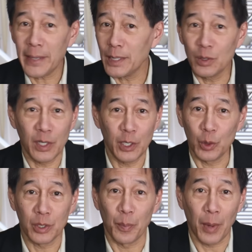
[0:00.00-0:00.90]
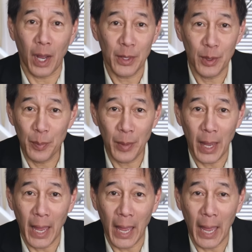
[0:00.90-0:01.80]
I continued to buy them
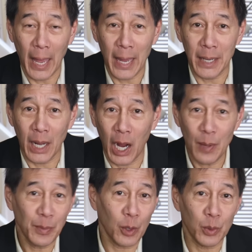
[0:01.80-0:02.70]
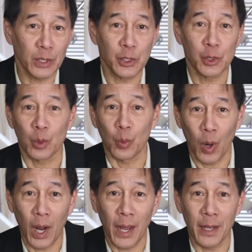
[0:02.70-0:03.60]
and I'm not really sure why.